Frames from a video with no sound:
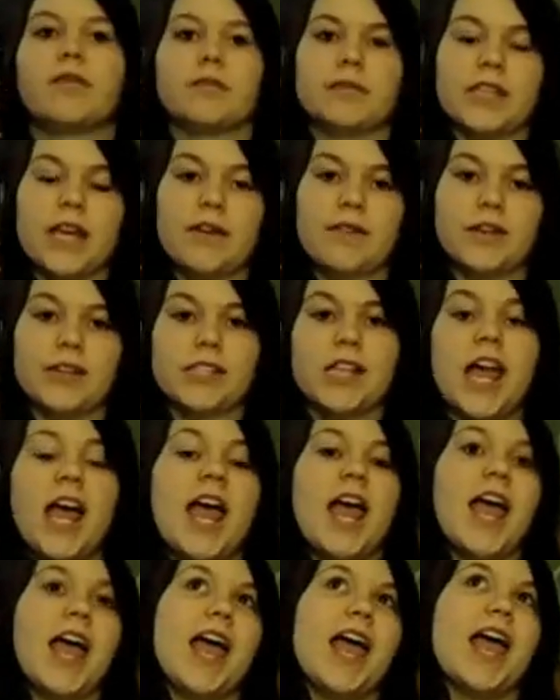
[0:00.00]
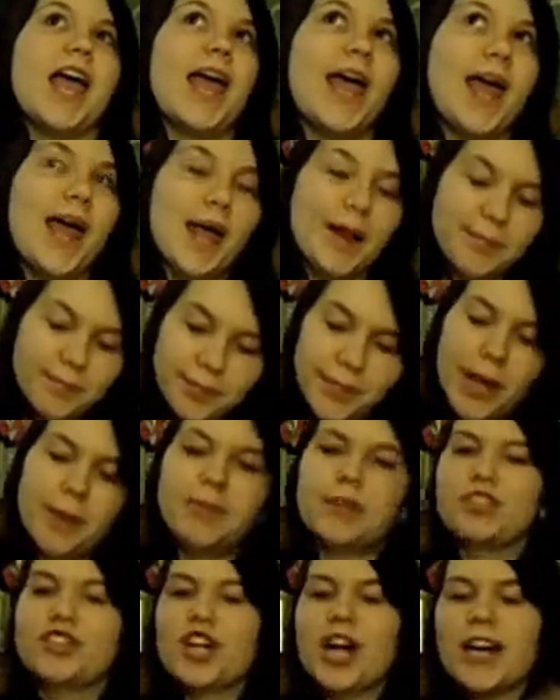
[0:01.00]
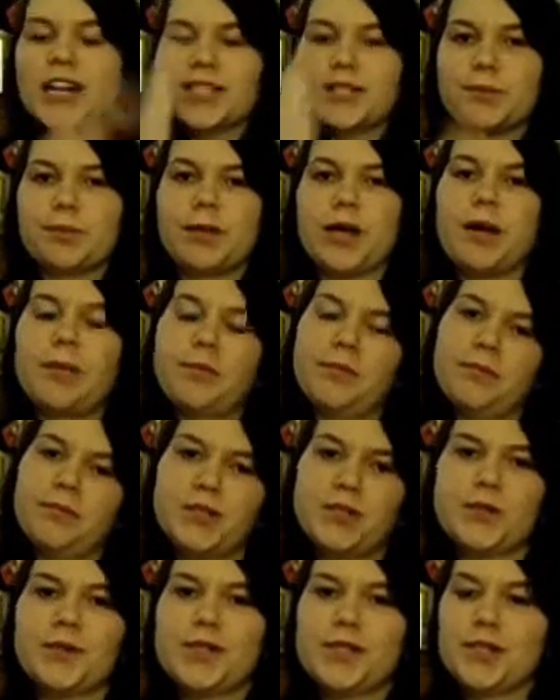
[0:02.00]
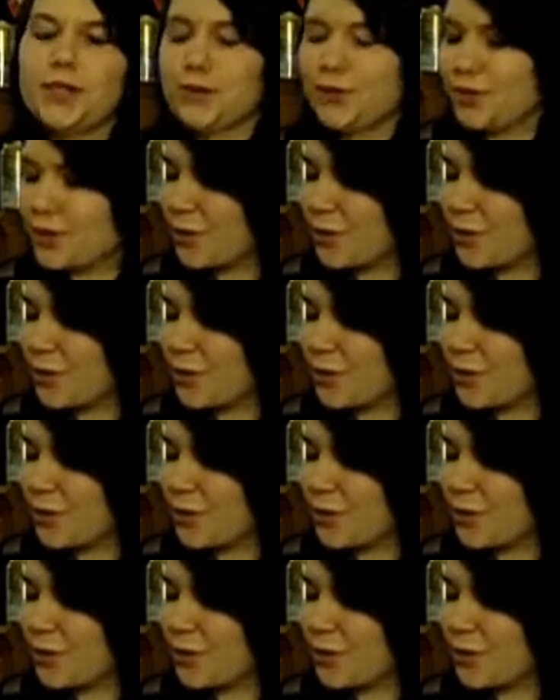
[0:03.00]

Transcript: from Savers. And I'm trying to split up between the two